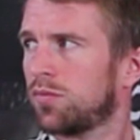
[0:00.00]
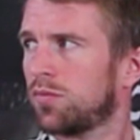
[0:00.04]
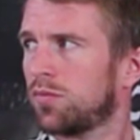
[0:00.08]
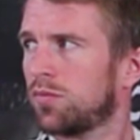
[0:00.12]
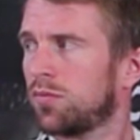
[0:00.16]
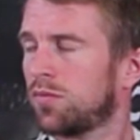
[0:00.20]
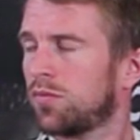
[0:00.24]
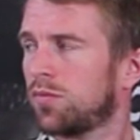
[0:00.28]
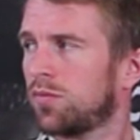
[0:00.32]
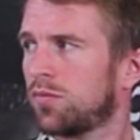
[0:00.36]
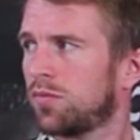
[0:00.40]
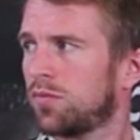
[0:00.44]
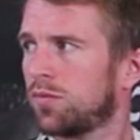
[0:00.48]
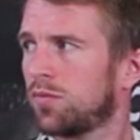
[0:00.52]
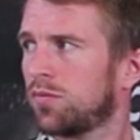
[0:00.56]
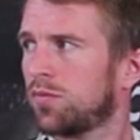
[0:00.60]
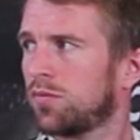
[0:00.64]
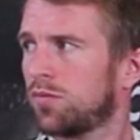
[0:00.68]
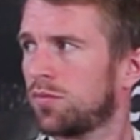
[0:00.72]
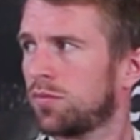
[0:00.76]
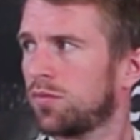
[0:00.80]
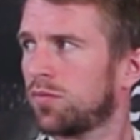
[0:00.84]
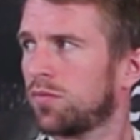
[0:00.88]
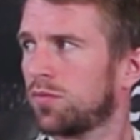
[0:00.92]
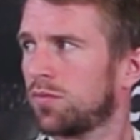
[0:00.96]

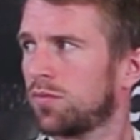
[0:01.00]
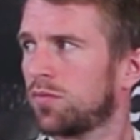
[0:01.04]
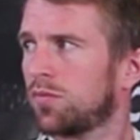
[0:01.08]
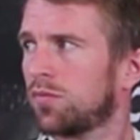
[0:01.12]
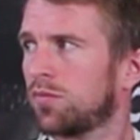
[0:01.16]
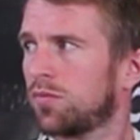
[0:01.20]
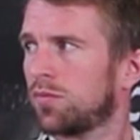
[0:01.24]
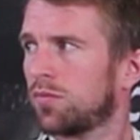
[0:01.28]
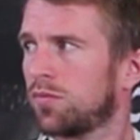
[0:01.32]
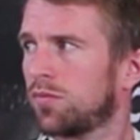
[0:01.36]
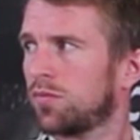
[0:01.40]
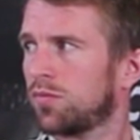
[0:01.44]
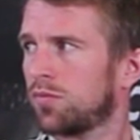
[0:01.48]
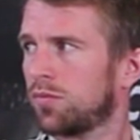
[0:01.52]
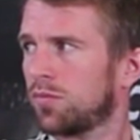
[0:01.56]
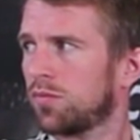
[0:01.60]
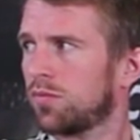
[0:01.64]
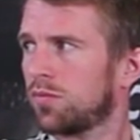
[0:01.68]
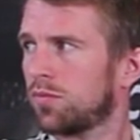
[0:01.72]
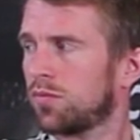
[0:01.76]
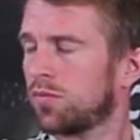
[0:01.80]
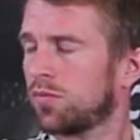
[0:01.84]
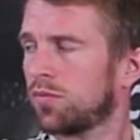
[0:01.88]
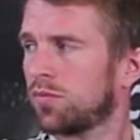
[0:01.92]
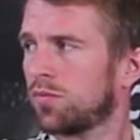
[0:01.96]

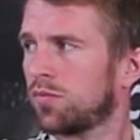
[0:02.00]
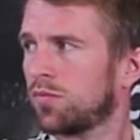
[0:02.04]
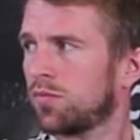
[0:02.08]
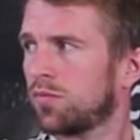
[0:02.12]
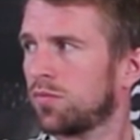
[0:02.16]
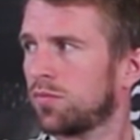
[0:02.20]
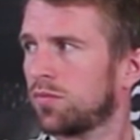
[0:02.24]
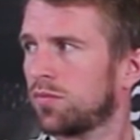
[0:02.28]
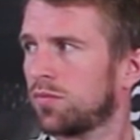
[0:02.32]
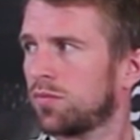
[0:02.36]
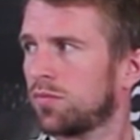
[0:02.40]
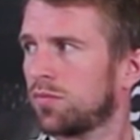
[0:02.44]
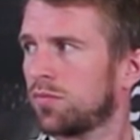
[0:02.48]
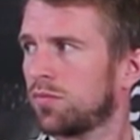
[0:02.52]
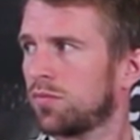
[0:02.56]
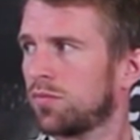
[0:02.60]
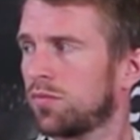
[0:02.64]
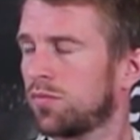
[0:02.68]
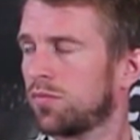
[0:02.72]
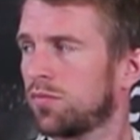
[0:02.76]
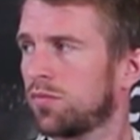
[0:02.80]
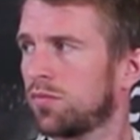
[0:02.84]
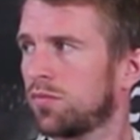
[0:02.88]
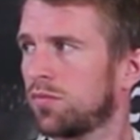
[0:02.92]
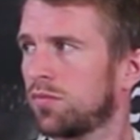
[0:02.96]

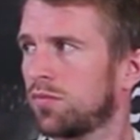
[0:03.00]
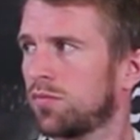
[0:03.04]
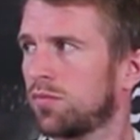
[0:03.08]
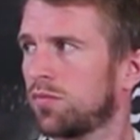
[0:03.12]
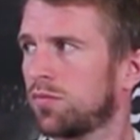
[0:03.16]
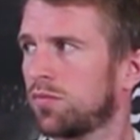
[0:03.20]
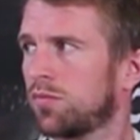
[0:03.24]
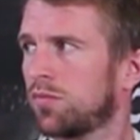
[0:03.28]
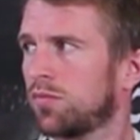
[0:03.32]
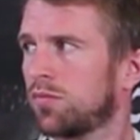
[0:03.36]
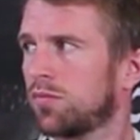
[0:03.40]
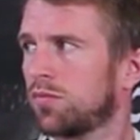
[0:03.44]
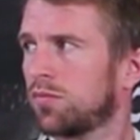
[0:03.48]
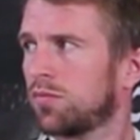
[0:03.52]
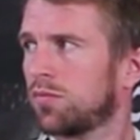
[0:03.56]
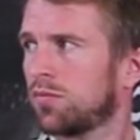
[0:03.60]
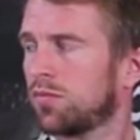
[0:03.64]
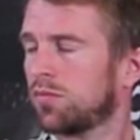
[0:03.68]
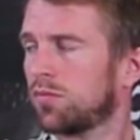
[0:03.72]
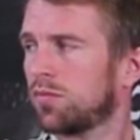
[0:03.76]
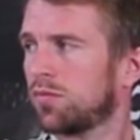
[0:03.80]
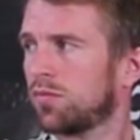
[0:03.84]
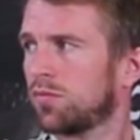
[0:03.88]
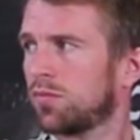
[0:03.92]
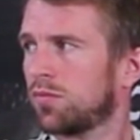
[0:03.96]

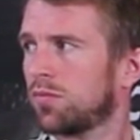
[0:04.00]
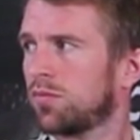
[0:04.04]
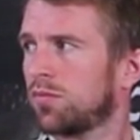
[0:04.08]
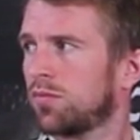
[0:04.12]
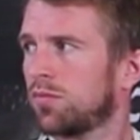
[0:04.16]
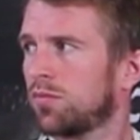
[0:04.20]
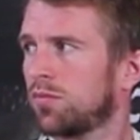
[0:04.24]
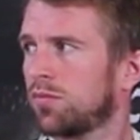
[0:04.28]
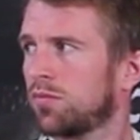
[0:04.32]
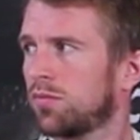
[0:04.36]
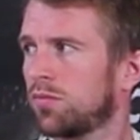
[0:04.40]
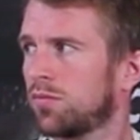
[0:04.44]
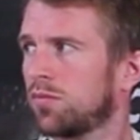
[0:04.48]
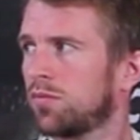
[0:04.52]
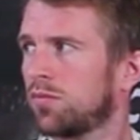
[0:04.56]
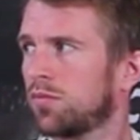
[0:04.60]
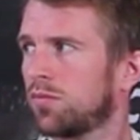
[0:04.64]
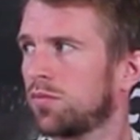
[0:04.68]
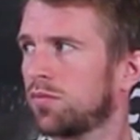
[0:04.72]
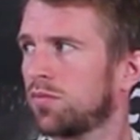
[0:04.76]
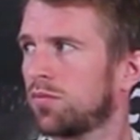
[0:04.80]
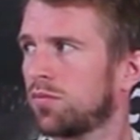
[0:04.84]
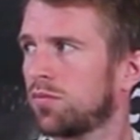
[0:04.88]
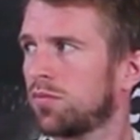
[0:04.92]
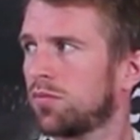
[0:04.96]

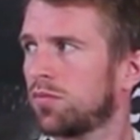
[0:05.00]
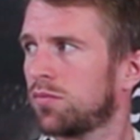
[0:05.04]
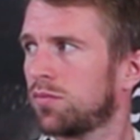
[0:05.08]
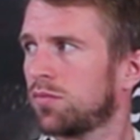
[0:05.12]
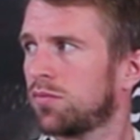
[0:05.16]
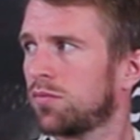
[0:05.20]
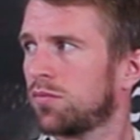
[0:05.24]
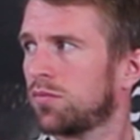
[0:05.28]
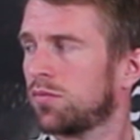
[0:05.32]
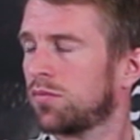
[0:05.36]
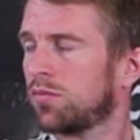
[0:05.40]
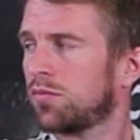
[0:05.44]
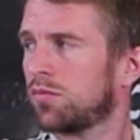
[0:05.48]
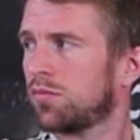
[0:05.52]
[no speech]